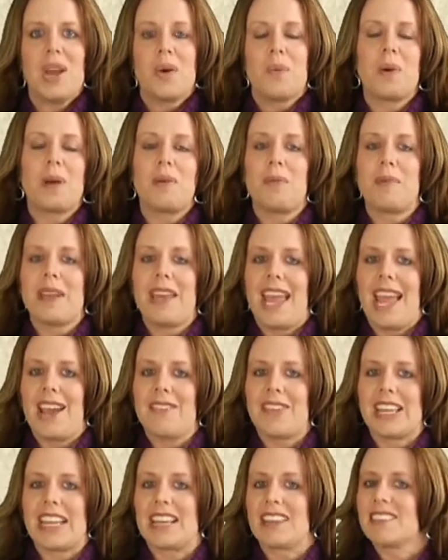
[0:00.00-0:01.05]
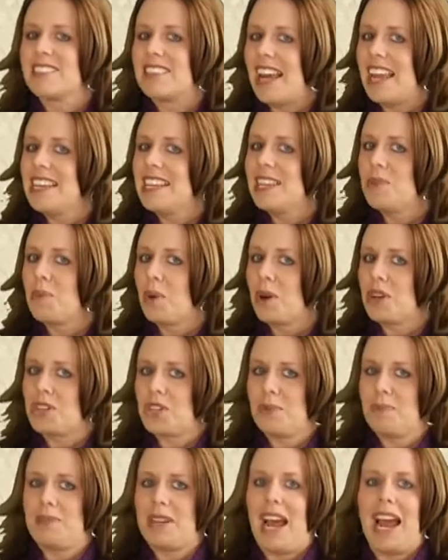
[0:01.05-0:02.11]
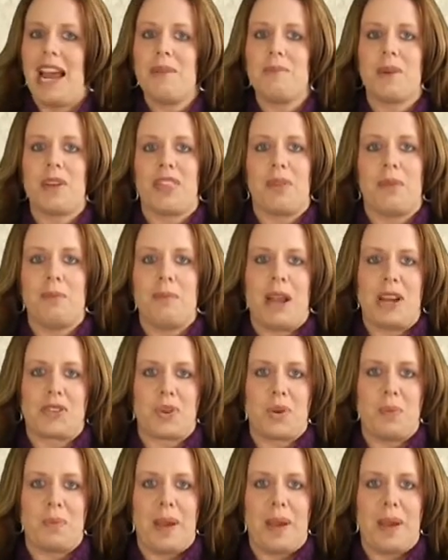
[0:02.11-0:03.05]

We will be having extended worship time with the Metro